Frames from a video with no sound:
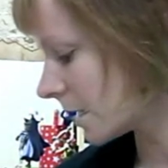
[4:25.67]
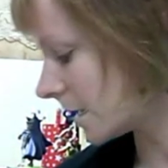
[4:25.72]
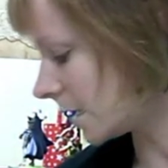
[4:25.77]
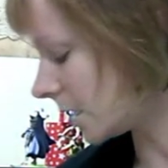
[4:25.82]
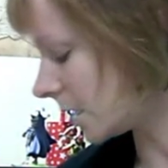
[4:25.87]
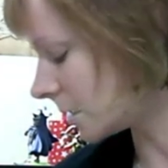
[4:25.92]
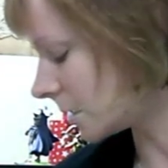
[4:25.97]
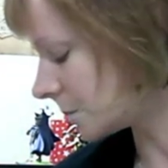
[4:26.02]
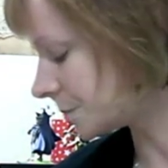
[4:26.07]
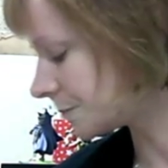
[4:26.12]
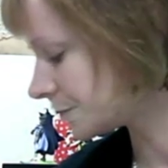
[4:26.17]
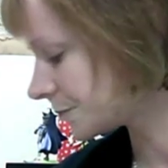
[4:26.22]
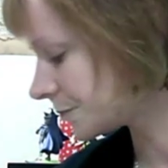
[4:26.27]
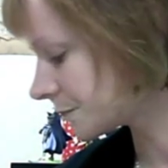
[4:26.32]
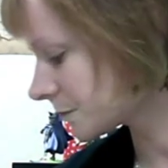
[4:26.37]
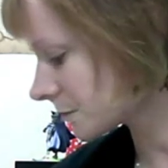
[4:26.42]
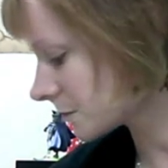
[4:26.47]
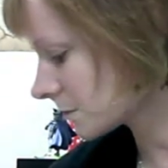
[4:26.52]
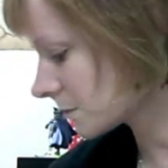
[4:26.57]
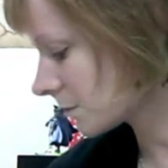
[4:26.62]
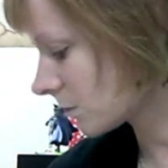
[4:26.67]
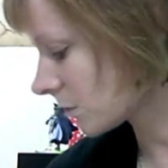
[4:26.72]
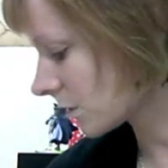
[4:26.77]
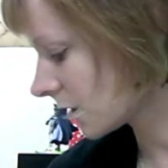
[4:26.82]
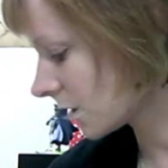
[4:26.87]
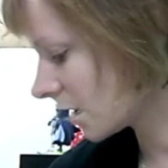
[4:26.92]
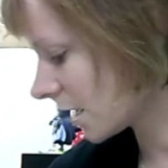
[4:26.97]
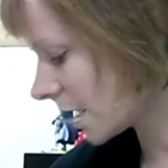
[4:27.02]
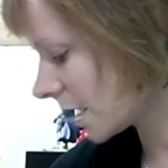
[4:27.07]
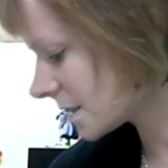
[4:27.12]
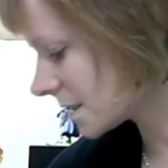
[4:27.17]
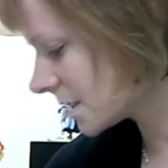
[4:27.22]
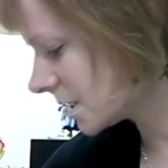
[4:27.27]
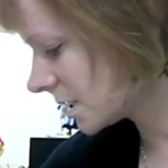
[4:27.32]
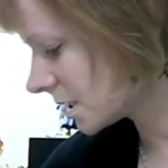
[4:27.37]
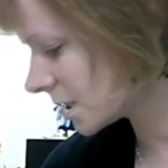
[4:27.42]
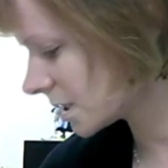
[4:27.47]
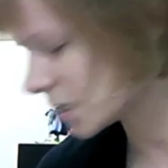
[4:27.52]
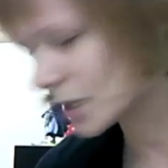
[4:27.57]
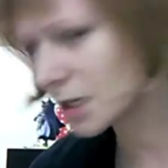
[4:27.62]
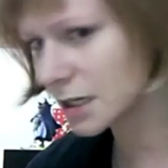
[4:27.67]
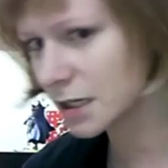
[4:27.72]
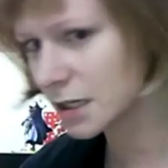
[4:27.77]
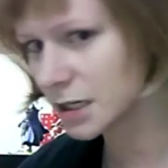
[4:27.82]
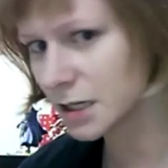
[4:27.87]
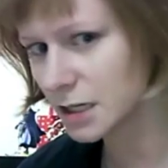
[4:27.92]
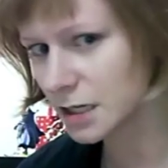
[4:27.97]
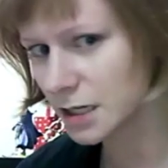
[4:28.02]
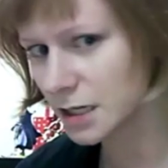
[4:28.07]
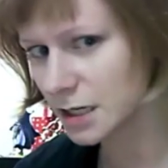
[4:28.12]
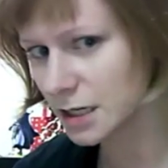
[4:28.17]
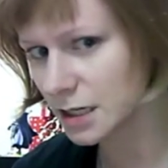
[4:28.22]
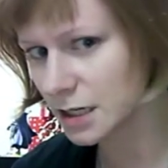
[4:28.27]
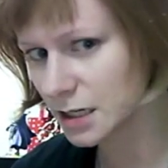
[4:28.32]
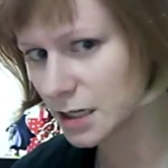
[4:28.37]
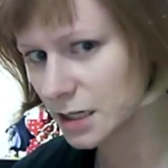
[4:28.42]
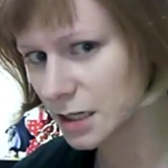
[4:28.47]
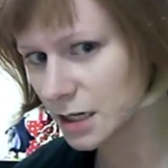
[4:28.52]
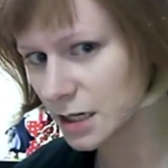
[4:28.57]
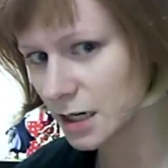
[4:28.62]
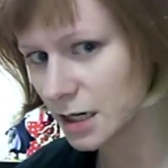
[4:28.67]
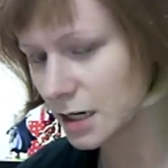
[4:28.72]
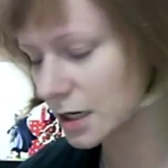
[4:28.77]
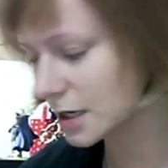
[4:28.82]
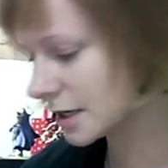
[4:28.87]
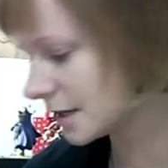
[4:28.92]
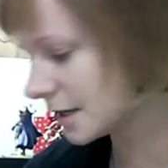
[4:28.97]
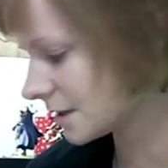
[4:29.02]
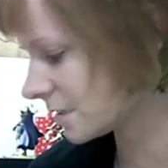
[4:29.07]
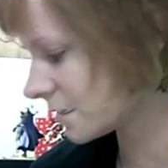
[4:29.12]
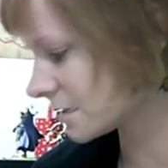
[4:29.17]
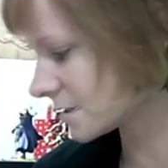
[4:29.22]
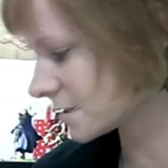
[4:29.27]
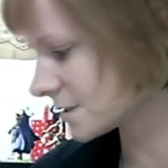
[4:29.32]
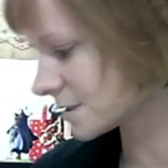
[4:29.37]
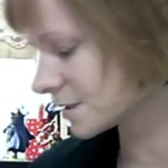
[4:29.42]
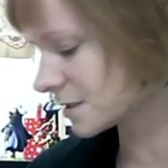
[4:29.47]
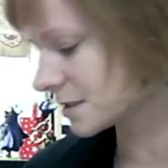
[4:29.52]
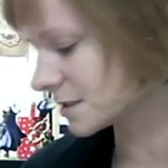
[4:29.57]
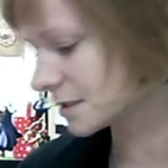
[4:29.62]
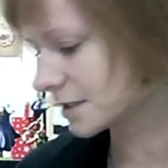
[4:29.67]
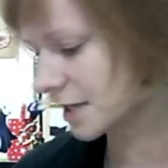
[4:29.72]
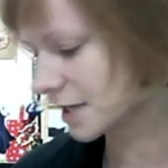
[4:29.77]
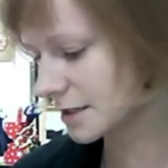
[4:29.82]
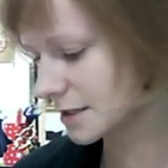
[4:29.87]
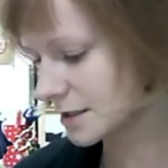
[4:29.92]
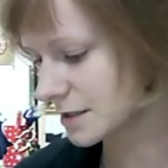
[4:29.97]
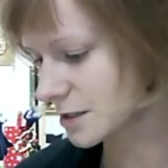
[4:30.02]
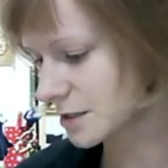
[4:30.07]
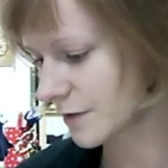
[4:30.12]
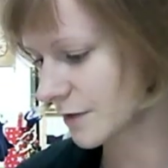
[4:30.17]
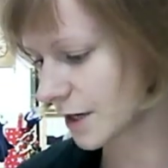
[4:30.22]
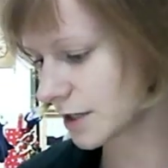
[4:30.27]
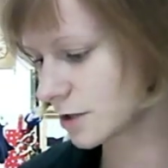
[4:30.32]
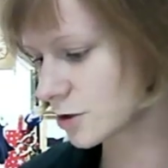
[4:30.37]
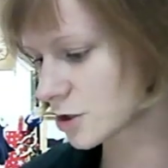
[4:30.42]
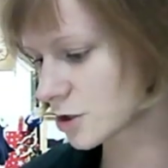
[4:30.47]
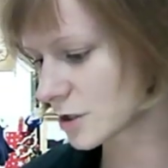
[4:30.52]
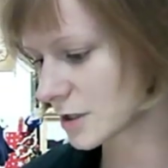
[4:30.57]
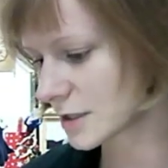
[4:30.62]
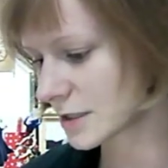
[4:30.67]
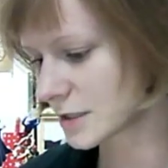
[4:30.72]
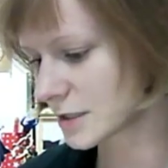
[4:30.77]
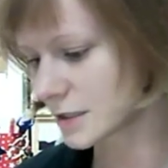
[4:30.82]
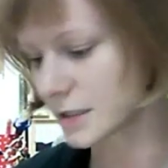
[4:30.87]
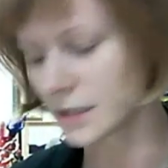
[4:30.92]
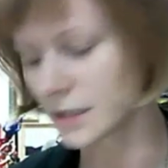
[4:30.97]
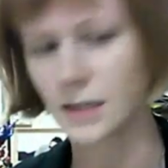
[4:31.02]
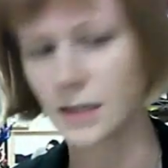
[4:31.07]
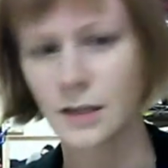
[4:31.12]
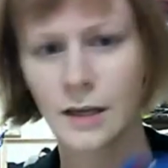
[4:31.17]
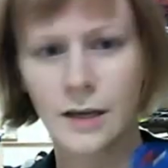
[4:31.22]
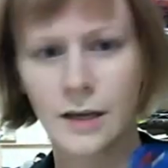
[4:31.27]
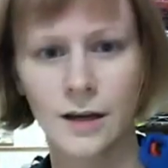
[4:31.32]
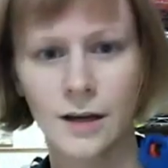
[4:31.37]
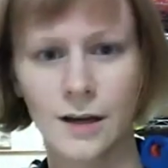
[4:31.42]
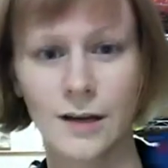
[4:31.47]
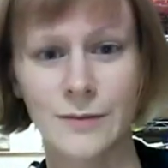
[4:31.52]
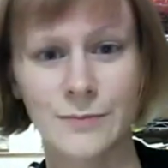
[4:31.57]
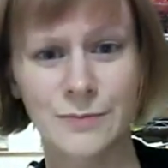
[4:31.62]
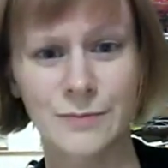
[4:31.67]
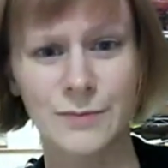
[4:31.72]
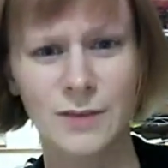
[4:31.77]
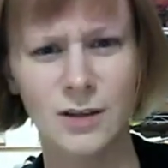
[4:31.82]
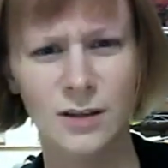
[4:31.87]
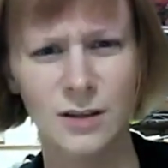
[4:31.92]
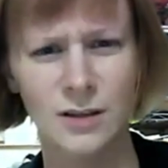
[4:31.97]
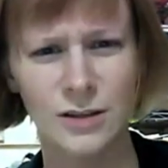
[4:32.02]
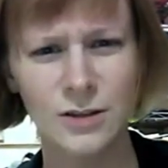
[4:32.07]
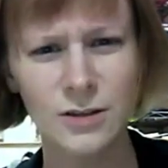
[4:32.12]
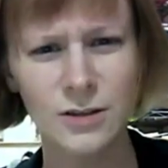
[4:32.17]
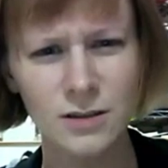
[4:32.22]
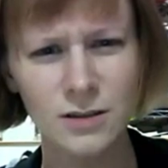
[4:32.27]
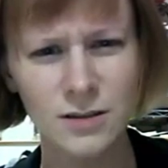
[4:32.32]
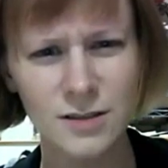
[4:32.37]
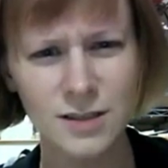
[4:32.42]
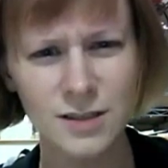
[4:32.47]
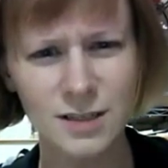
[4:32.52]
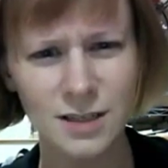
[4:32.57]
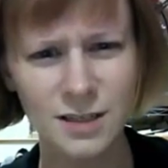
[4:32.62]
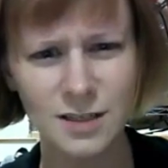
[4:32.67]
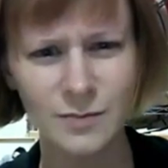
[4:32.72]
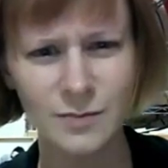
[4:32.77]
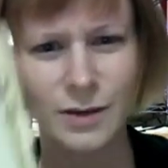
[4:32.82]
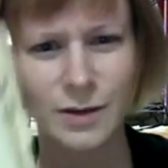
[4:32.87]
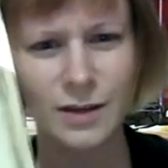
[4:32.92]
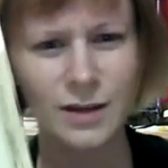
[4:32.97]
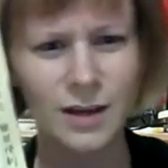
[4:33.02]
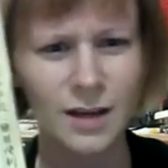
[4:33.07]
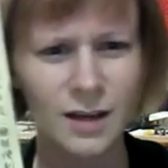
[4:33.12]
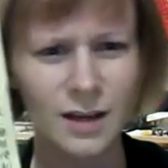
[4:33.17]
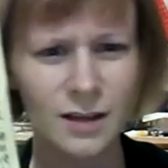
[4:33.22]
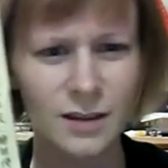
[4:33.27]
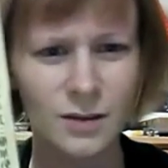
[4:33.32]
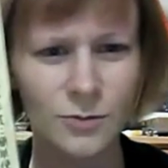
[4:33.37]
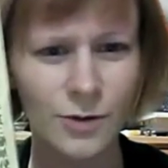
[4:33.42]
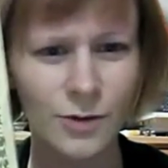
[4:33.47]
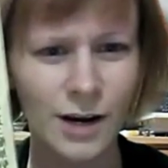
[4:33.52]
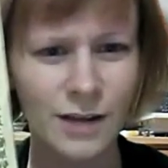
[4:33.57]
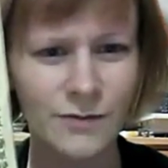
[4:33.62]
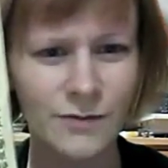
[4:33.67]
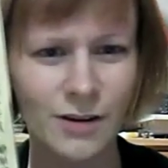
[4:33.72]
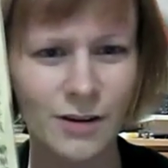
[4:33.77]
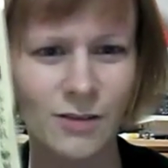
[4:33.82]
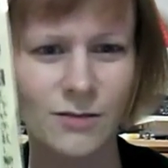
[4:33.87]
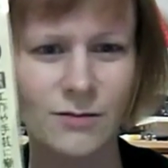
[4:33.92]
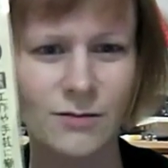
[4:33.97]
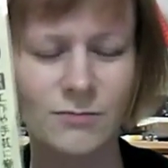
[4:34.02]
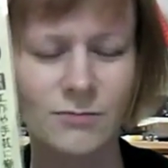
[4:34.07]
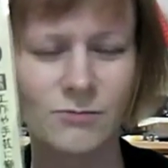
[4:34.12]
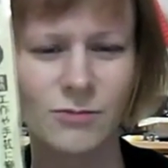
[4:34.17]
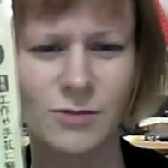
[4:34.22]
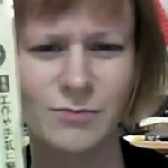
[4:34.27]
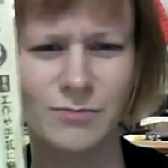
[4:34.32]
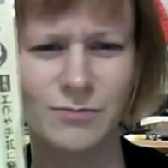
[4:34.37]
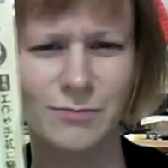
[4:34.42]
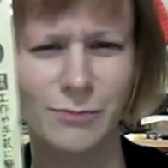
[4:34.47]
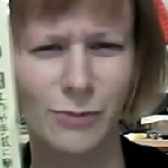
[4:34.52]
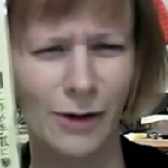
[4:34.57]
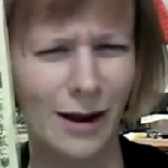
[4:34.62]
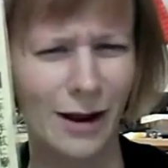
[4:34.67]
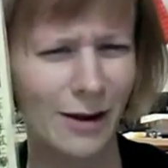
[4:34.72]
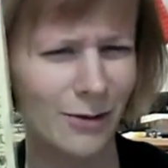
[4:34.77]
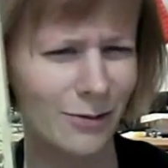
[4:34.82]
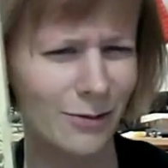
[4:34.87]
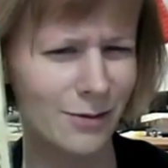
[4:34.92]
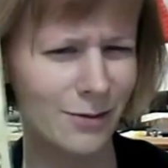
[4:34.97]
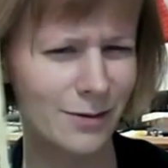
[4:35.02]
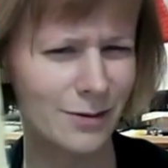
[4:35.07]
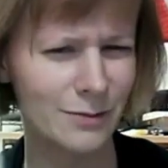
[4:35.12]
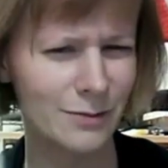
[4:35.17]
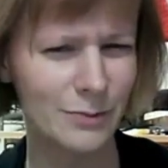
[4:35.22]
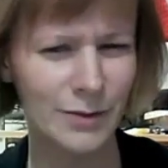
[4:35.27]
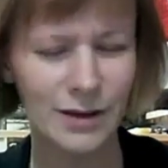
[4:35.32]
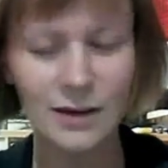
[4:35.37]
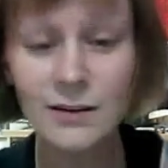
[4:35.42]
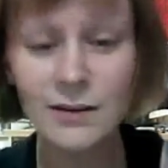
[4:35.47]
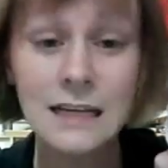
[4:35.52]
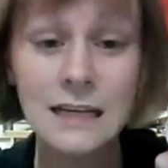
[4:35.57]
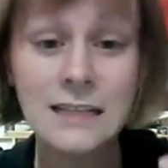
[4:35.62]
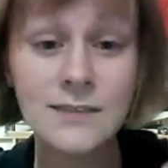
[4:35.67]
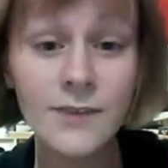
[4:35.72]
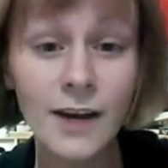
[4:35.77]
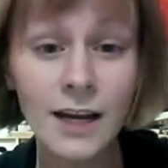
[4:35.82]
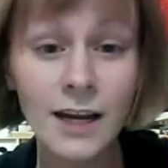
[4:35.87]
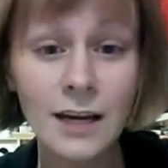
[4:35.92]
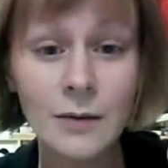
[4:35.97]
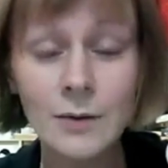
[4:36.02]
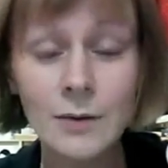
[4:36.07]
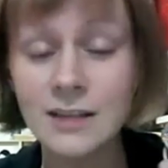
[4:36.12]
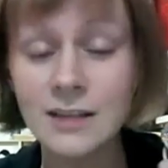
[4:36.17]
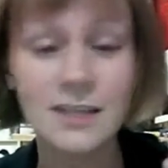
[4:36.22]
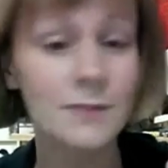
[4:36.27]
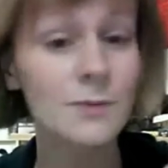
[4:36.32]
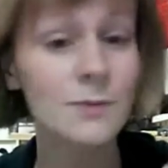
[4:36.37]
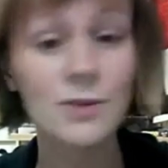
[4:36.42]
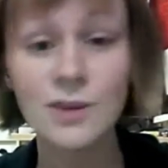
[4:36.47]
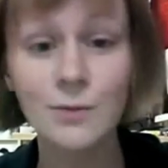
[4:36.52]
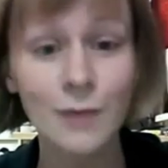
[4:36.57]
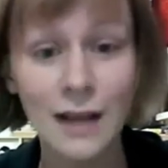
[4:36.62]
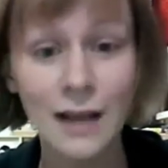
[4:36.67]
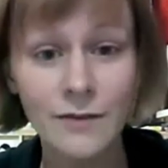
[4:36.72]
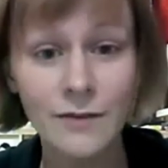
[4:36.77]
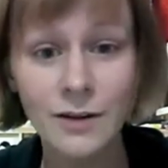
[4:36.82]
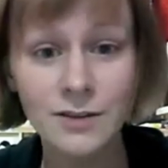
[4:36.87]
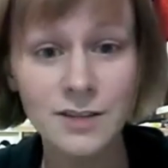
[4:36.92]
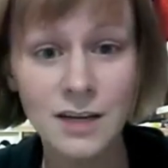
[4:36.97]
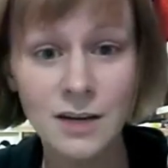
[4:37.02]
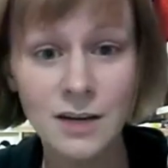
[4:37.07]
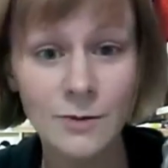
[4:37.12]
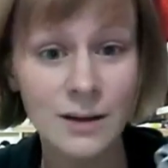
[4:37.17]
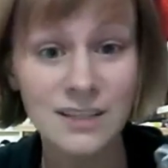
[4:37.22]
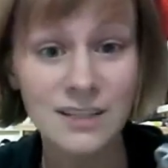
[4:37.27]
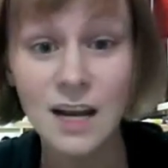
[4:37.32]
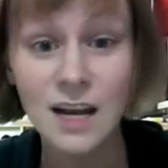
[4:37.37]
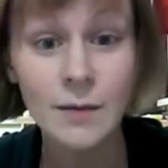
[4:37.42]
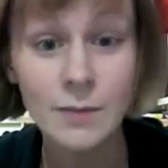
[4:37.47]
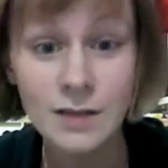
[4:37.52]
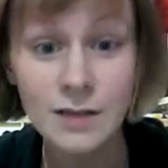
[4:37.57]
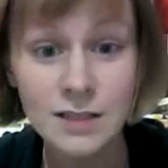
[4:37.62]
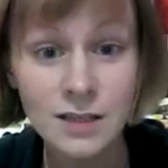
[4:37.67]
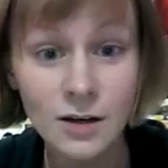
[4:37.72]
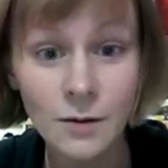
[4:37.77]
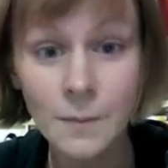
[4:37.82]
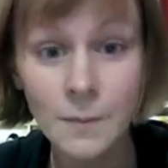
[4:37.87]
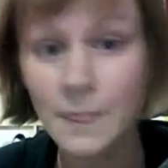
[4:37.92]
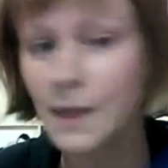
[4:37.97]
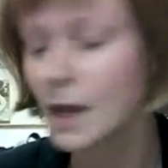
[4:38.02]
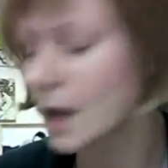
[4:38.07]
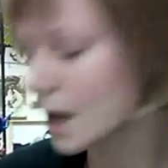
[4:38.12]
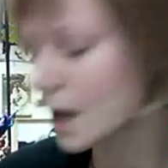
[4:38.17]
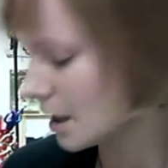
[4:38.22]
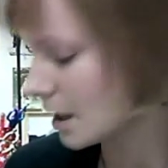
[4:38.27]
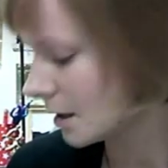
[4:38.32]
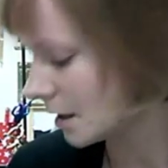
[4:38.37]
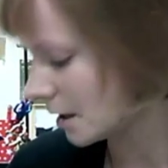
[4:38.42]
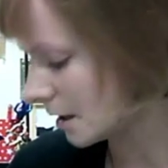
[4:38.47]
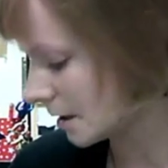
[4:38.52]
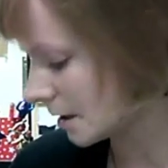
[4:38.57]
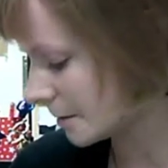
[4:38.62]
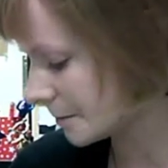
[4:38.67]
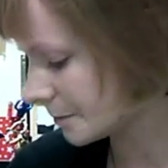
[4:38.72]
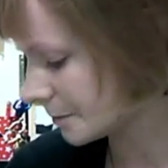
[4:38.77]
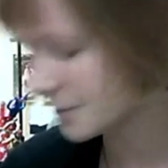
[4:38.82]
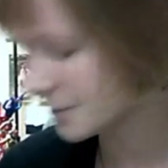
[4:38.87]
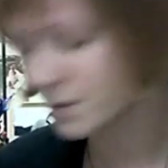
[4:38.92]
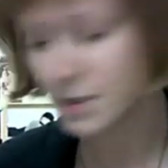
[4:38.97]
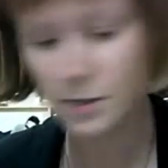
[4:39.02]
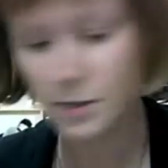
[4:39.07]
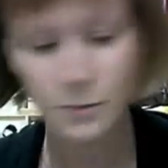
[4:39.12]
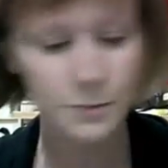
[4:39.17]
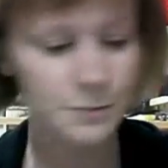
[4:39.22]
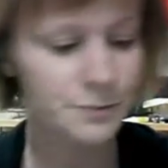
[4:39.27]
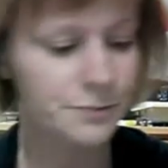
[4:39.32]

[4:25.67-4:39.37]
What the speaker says: I think in the States and stuff, I usually see like clear glue sticks, but the one I found were brown. But it's fine because I'm using black felt anyway. It's not a big deal. So